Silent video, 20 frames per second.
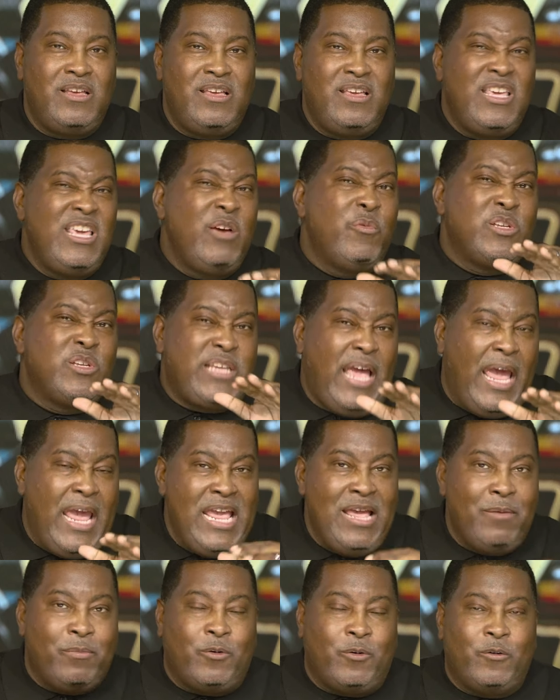It was
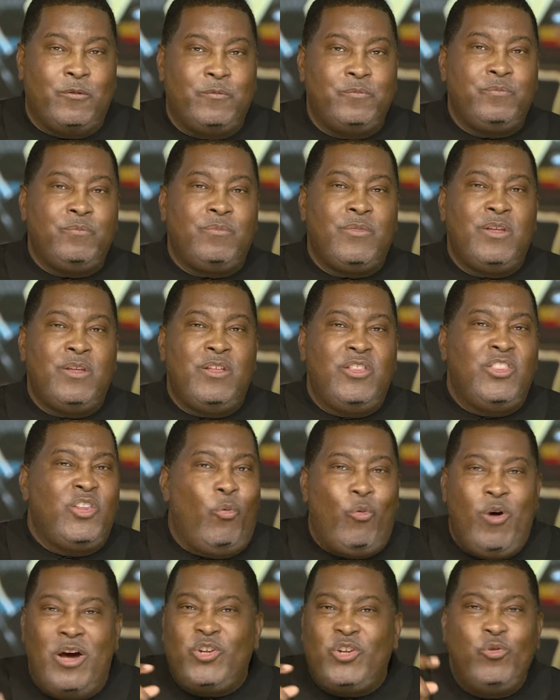Abel, the
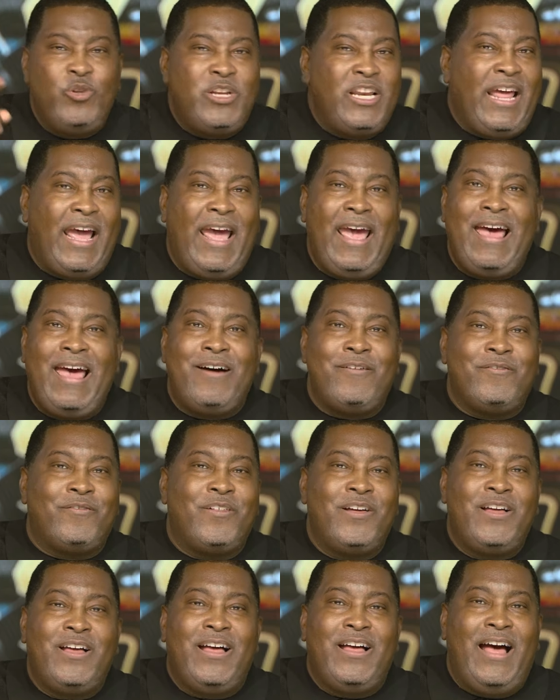one who didn't have
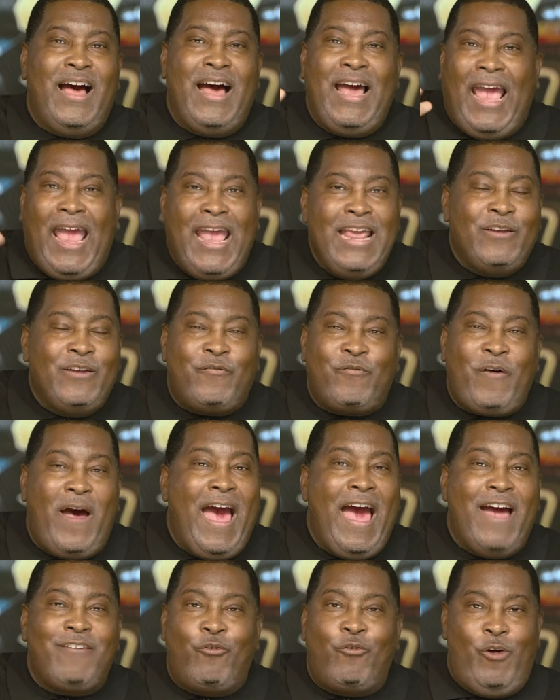an
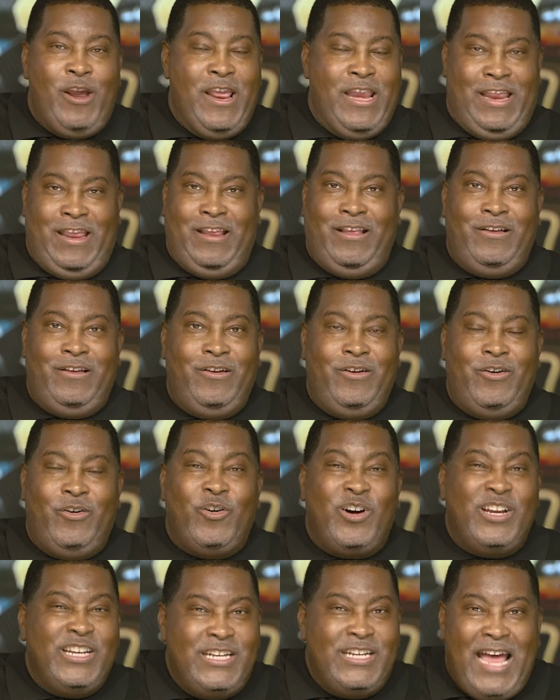85 rating
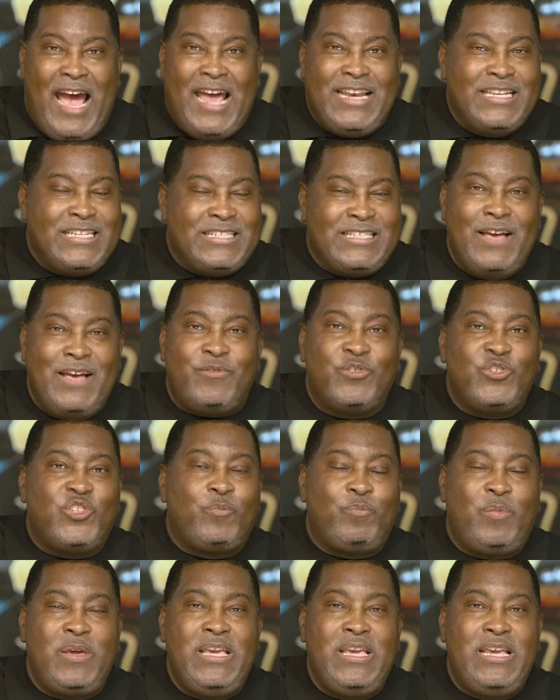or 97
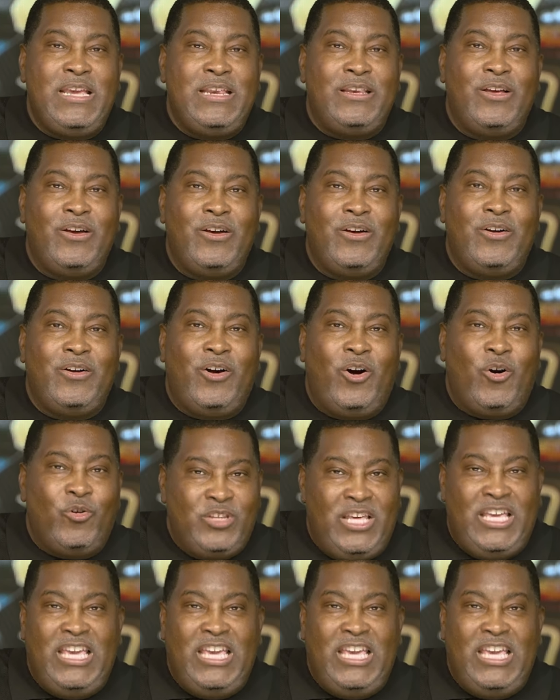speed on the